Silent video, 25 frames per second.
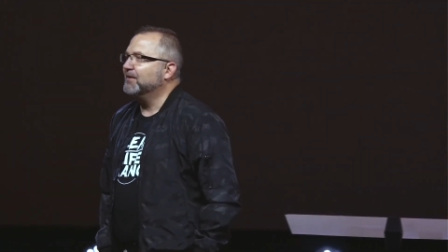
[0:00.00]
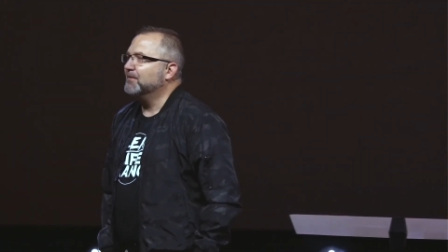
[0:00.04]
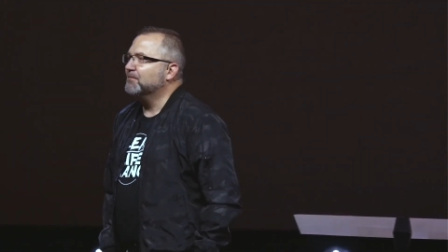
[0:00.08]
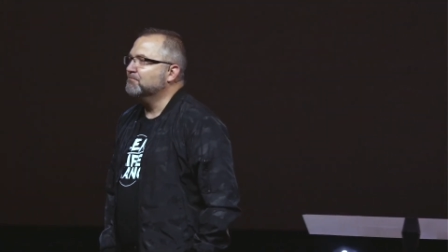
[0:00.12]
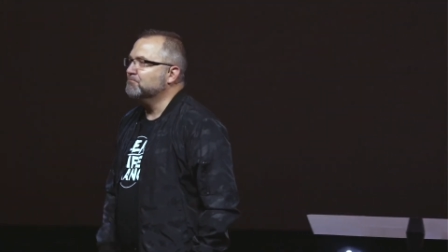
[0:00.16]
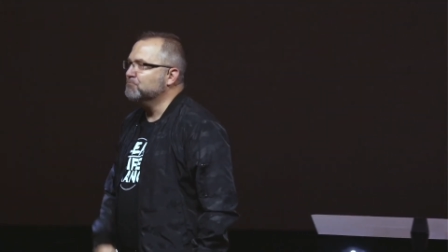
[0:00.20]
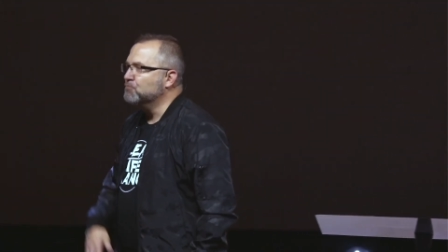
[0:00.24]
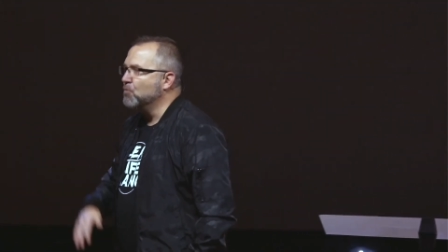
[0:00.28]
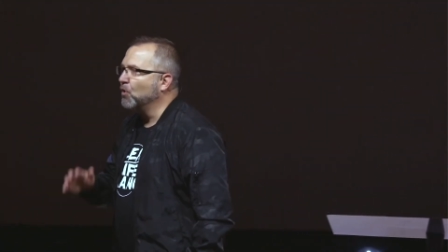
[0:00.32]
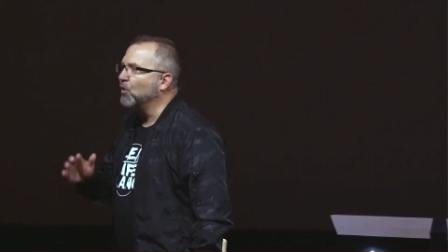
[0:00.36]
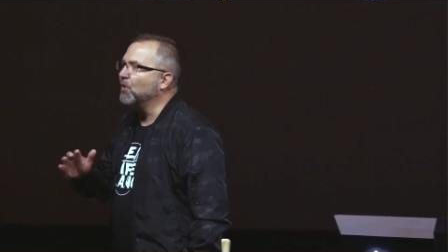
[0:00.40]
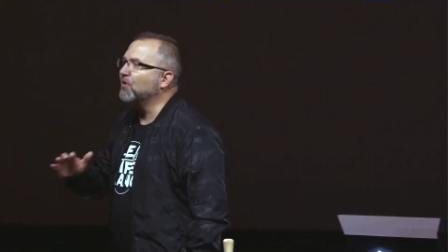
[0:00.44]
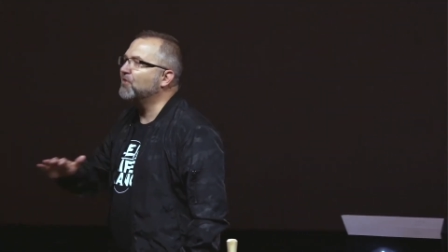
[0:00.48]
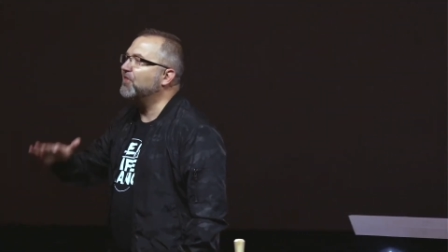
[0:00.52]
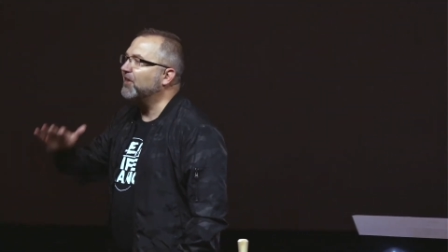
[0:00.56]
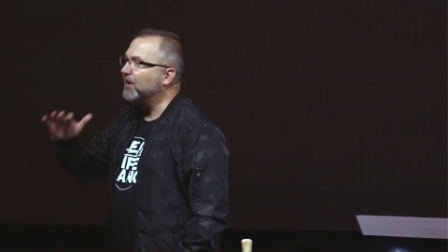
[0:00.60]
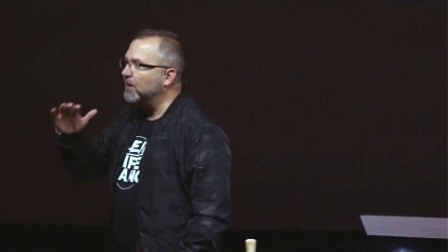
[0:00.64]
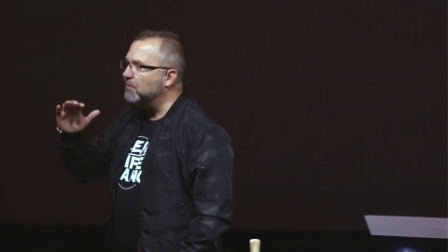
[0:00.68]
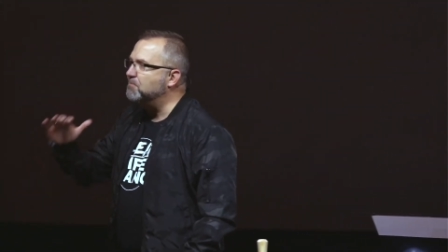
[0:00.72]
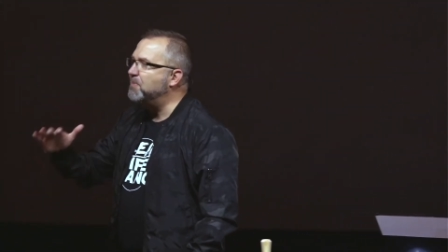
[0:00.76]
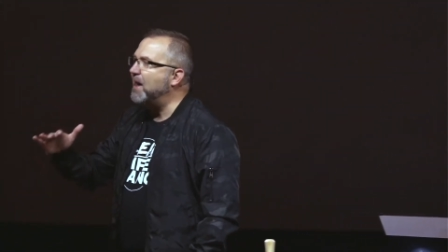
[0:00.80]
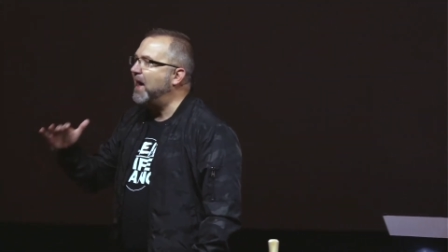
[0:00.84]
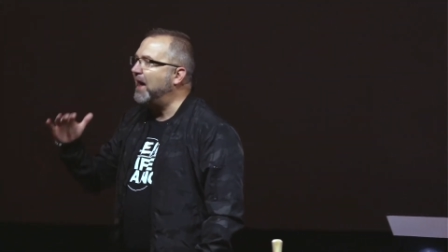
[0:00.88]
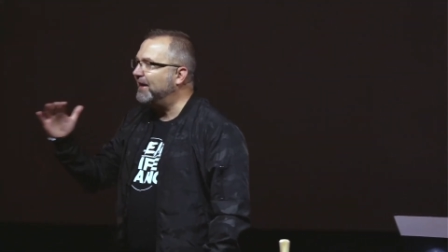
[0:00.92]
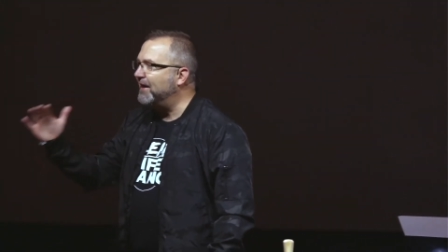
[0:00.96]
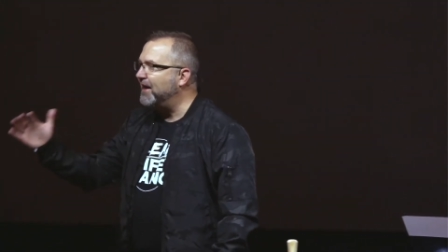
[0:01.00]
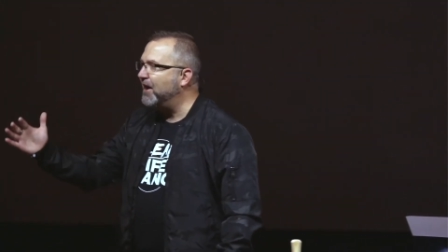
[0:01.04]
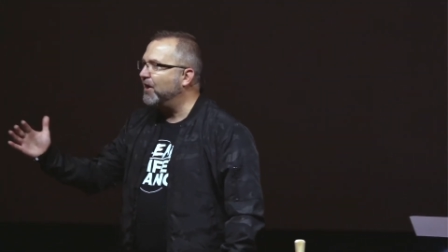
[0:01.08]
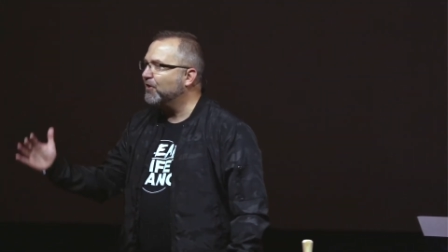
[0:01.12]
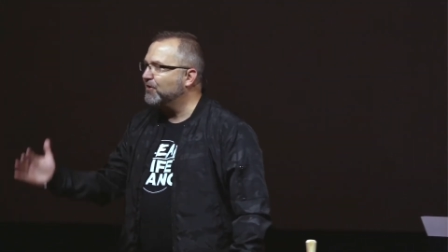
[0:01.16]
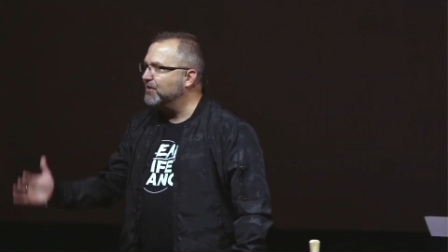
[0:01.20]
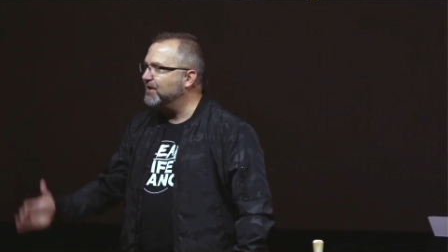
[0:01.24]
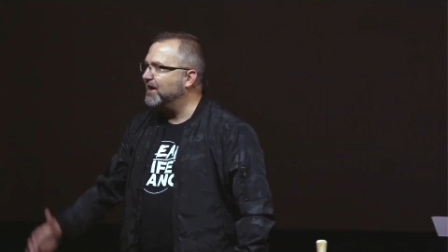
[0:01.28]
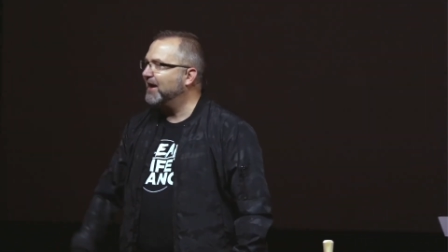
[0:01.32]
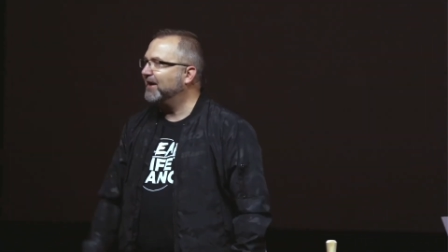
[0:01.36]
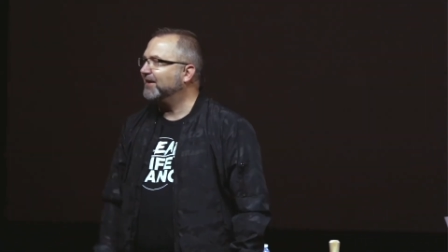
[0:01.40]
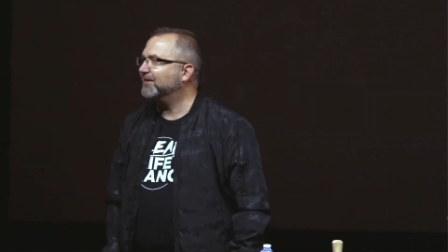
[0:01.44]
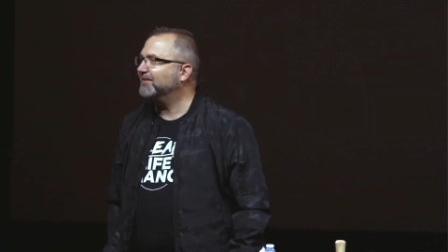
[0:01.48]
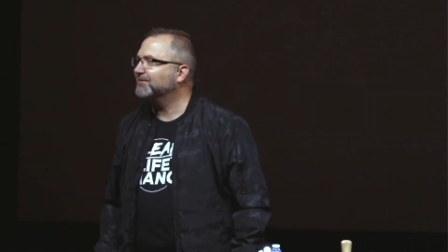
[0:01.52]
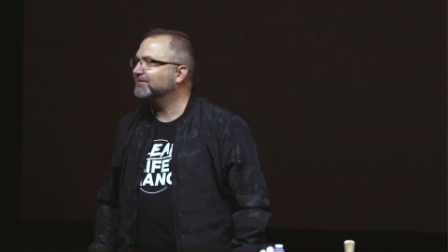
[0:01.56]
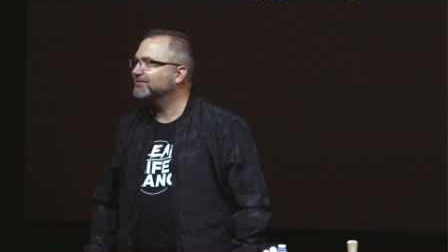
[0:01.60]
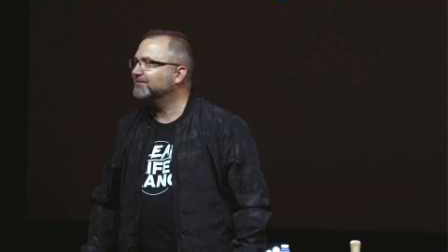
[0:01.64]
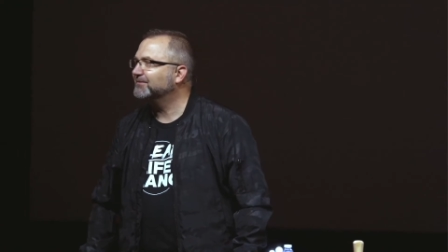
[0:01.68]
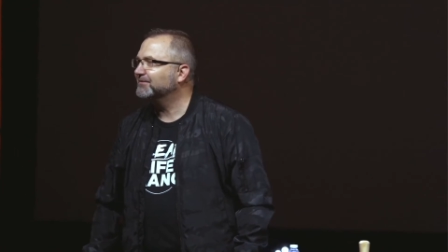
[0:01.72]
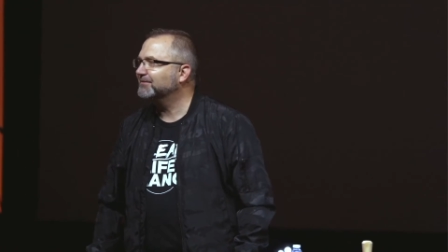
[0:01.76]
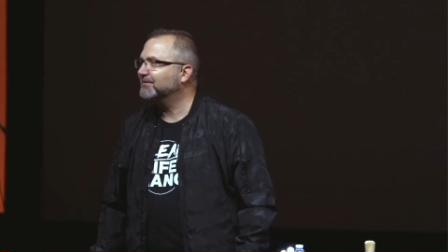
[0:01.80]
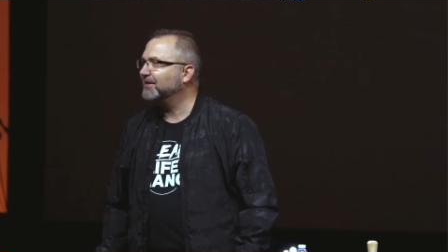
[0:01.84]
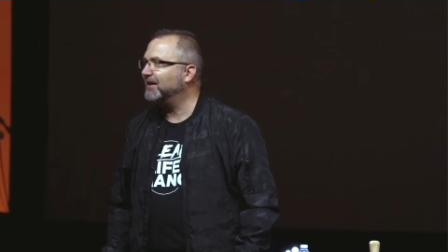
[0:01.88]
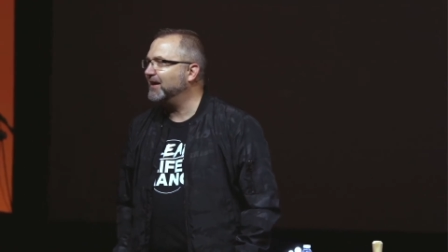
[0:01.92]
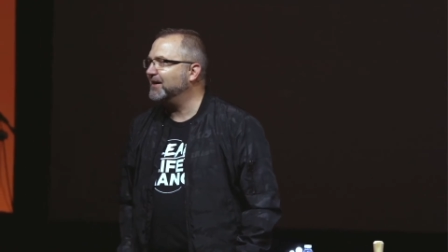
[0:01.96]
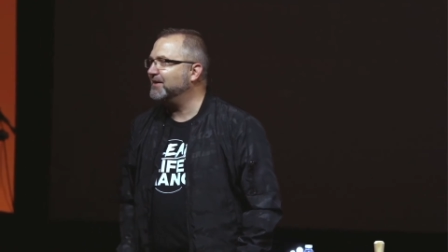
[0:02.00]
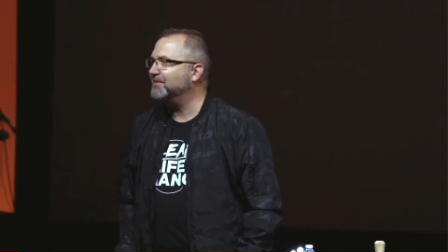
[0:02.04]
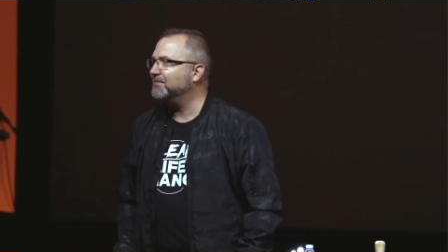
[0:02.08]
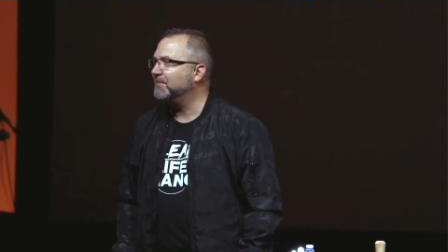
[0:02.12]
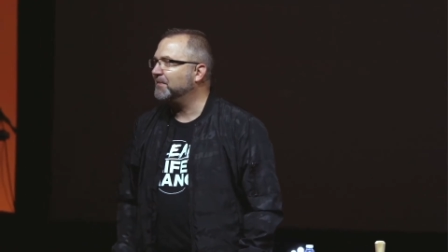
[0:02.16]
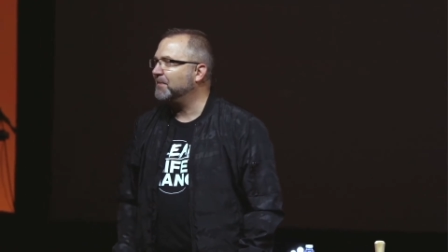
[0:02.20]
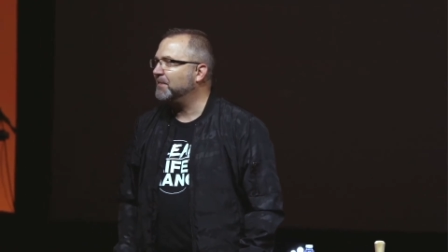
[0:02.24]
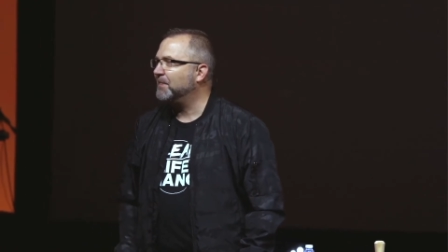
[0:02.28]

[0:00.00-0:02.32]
more than a bad hair day, right?